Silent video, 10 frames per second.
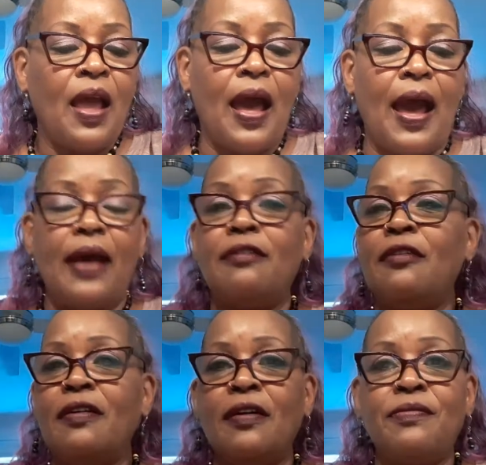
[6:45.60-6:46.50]
I
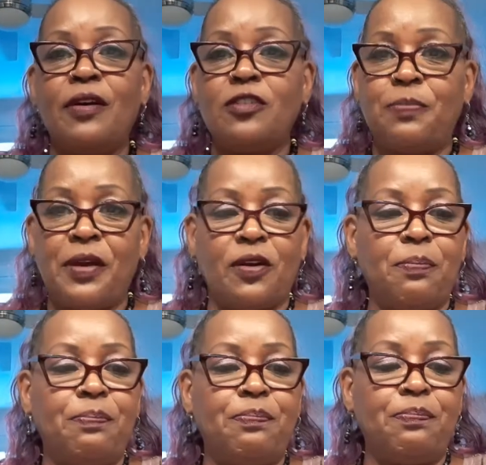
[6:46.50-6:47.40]
love those
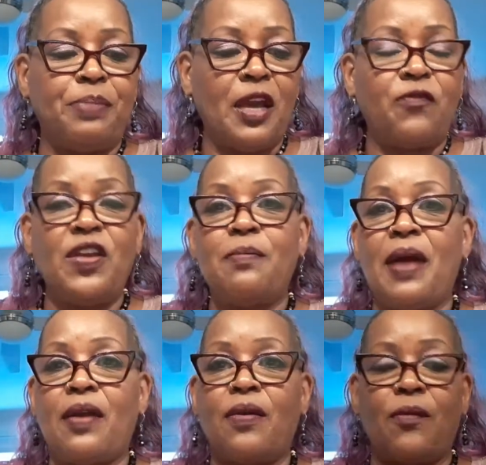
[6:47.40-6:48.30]
pickle pig feet.
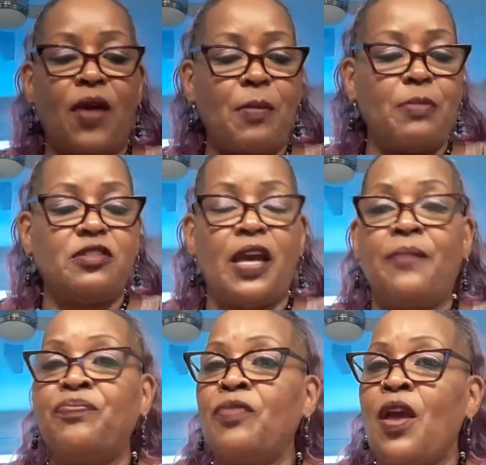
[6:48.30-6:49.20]
My grandma would
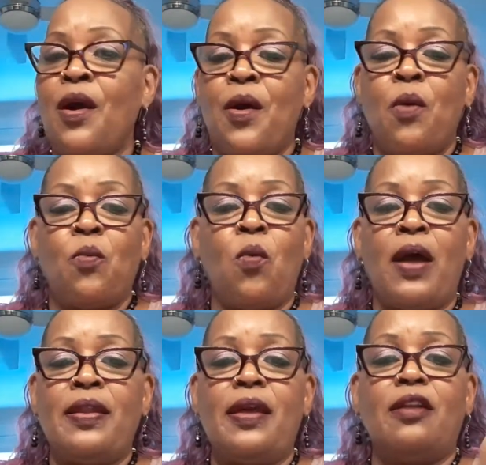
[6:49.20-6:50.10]
say,
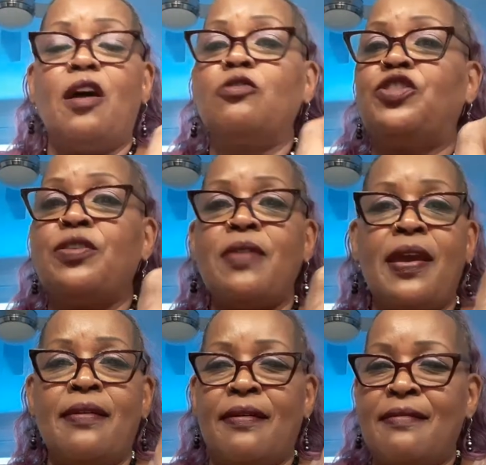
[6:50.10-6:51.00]
Juanita, don't you
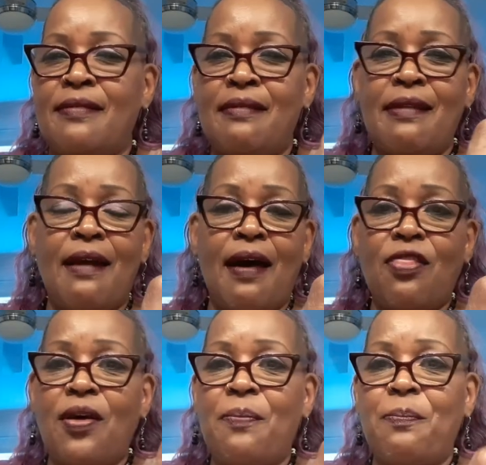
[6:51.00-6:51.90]
eat
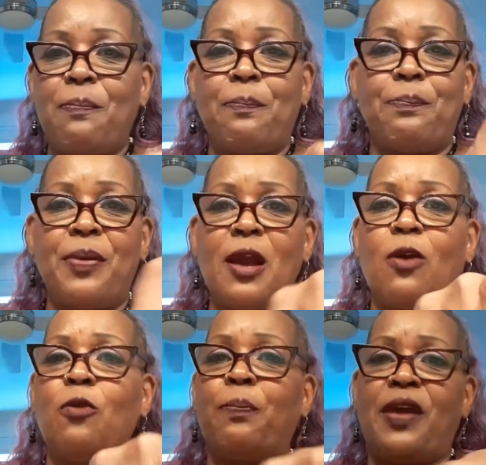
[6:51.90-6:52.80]
another
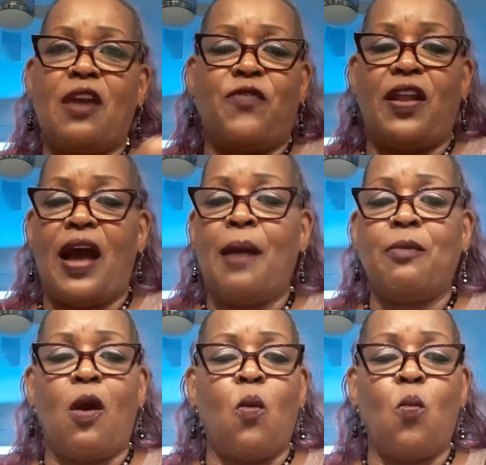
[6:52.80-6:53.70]
pickle pig feet. I'm
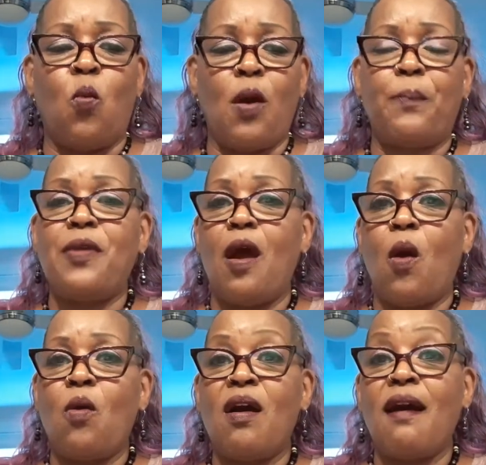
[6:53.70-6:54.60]
going to whoop
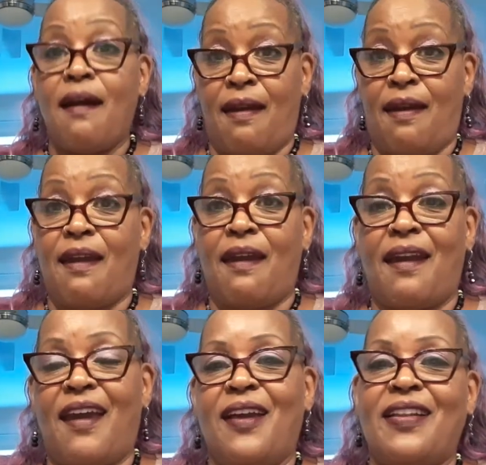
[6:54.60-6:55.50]
your
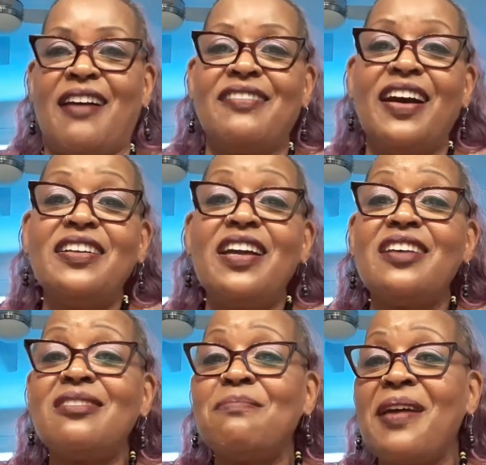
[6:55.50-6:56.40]
and I was like,
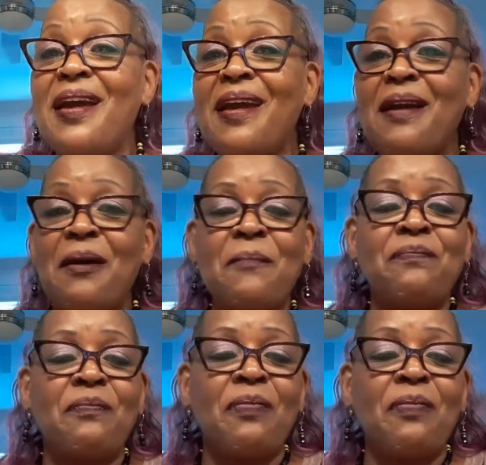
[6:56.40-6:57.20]
yes, ma'am.